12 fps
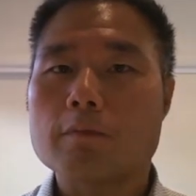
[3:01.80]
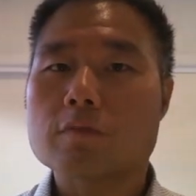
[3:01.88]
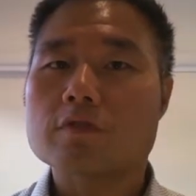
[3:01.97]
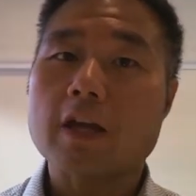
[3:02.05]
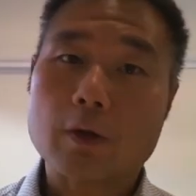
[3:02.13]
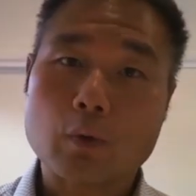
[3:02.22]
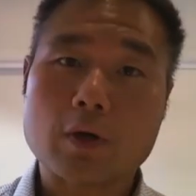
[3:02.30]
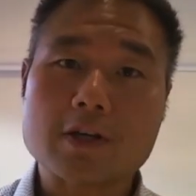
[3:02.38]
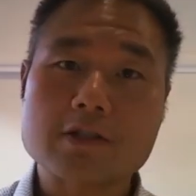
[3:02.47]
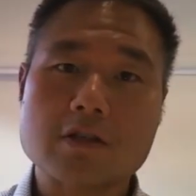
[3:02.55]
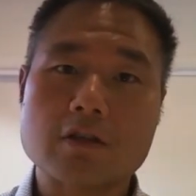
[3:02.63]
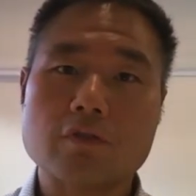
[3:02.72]

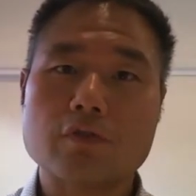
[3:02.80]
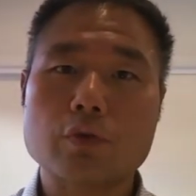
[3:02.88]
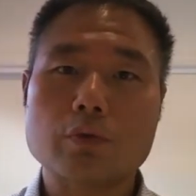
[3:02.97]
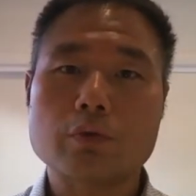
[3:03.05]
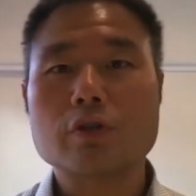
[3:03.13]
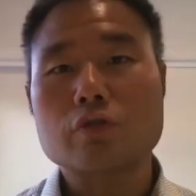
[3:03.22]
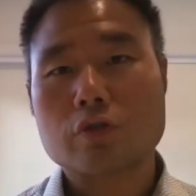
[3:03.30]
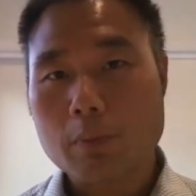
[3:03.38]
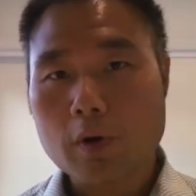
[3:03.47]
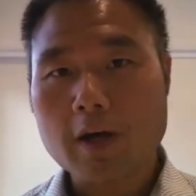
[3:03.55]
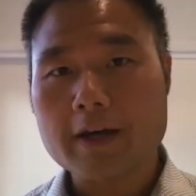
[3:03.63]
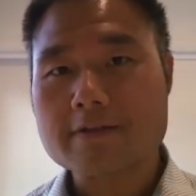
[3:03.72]
Likewise, if you reduce the
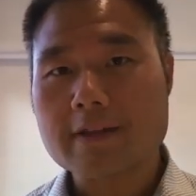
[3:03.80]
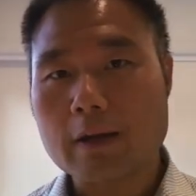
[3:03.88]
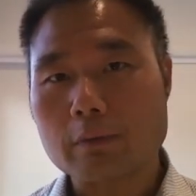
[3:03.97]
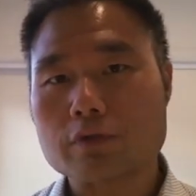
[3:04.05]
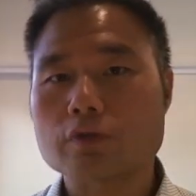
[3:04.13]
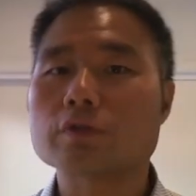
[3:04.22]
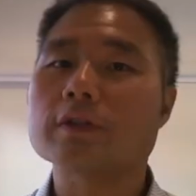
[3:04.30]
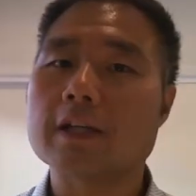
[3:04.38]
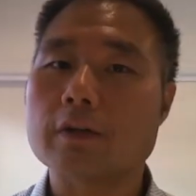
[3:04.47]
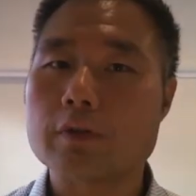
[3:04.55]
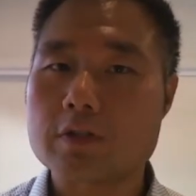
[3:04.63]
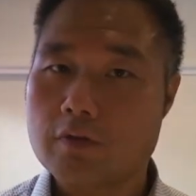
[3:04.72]
price, that will certainly
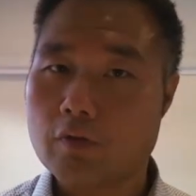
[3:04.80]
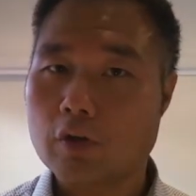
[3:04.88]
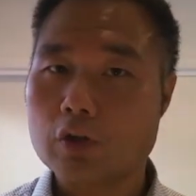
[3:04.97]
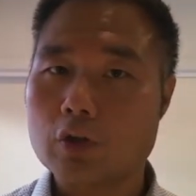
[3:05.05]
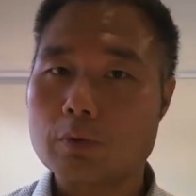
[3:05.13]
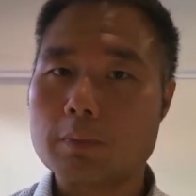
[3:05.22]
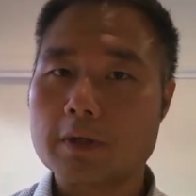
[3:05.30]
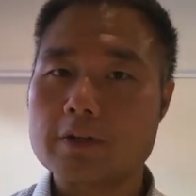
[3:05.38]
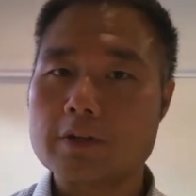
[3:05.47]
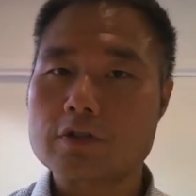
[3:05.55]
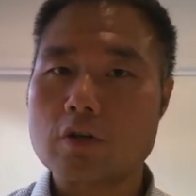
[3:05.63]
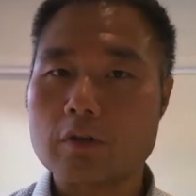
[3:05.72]
increase the volume
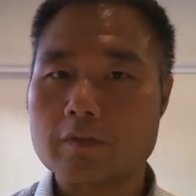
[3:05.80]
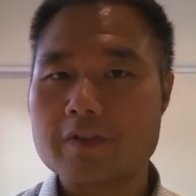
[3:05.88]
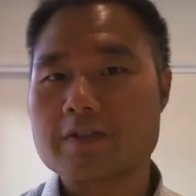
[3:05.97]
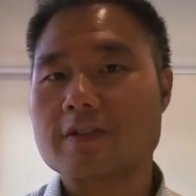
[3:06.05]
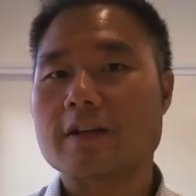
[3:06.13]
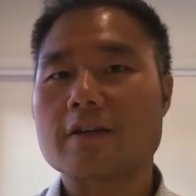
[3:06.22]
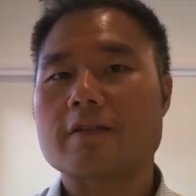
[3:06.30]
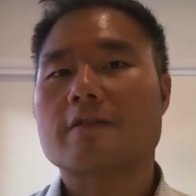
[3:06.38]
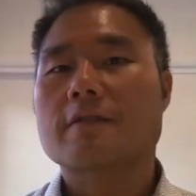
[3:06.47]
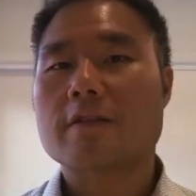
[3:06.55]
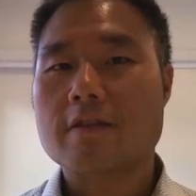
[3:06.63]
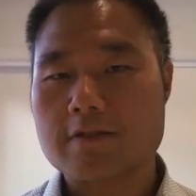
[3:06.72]
because all of a sudden
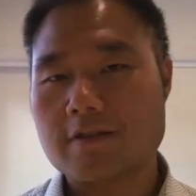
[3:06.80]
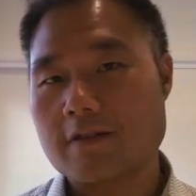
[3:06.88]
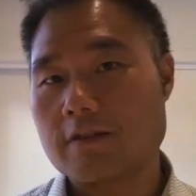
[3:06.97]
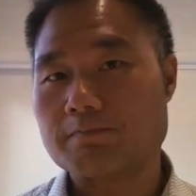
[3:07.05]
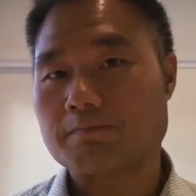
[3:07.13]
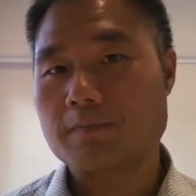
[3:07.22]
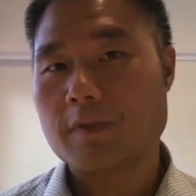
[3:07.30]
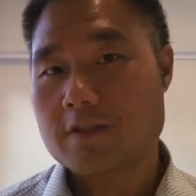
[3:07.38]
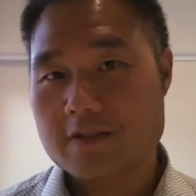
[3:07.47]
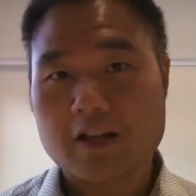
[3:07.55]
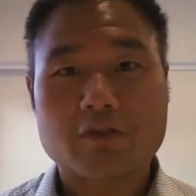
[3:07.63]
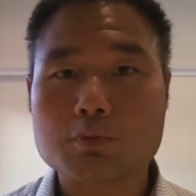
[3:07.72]
the
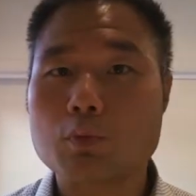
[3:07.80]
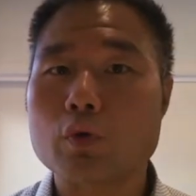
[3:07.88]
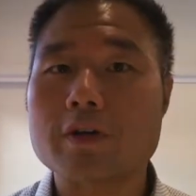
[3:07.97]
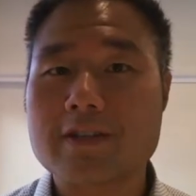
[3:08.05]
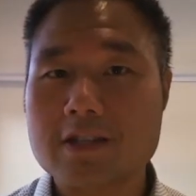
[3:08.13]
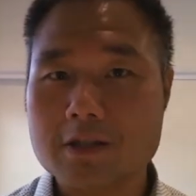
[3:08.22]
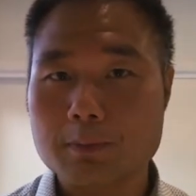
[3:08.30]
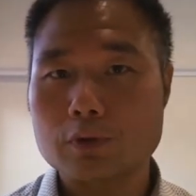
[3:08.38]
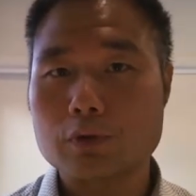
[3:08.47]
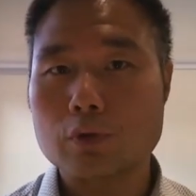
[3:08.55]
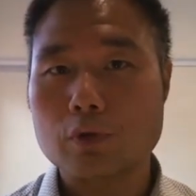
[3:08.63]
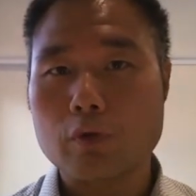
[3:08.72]
stuff is more accessible
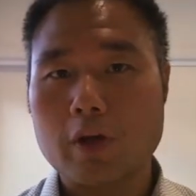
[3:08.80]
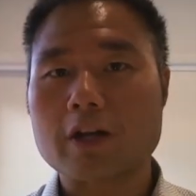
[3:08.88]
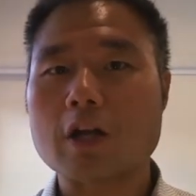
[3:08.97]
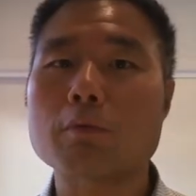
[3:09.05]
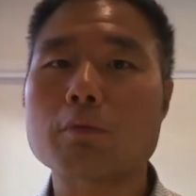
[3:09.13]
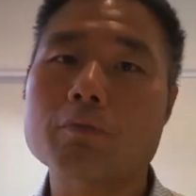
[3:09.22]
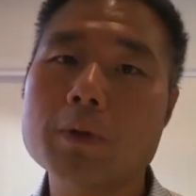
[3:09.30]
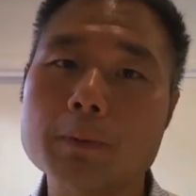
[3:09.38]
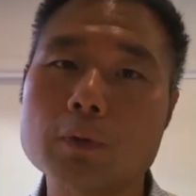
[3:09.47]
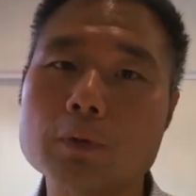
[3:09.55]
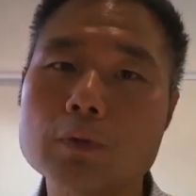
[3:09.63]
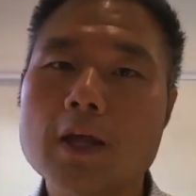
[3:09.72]
to a greater number of
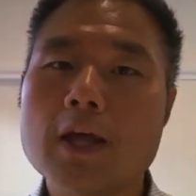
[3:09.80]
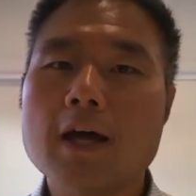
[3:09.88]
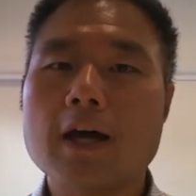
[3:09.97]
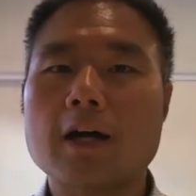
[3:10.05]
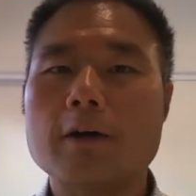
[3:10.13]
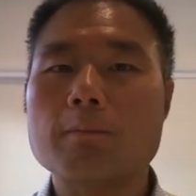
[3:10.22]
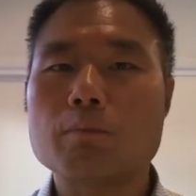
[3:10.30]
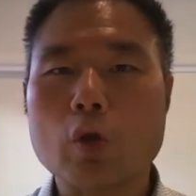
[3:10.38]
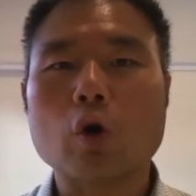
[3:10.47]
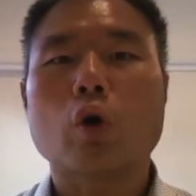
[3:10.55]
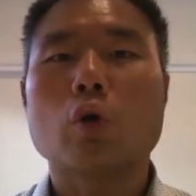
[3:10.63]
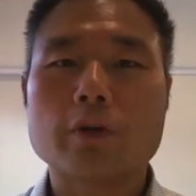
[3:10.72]
people,
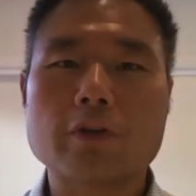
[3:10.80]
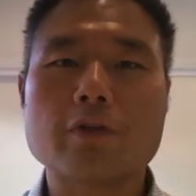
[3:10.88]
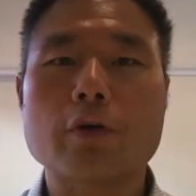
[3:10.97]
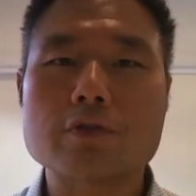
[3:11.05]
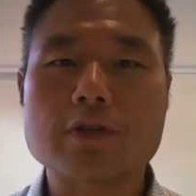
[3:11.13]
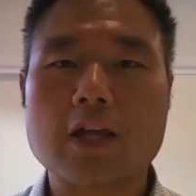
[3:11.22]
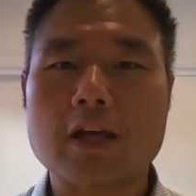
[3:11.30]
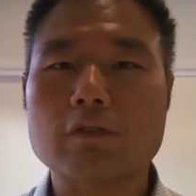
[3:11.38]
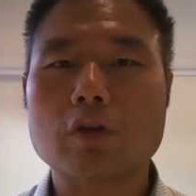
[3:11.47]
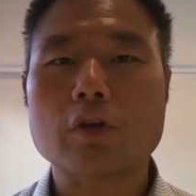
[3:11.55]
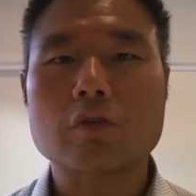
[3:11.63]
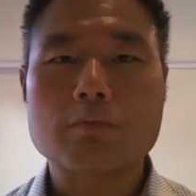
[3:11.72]
not only those that have a
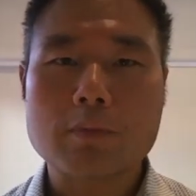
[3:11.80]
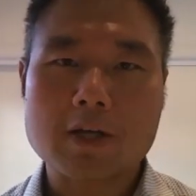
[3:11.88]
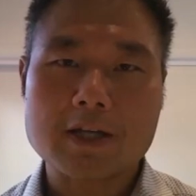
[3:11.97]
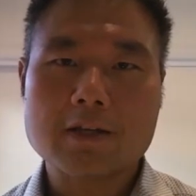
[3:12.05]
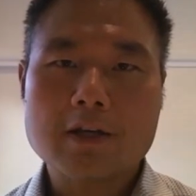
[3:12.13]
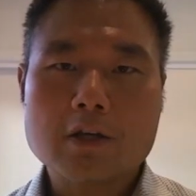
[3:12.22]
lot of money.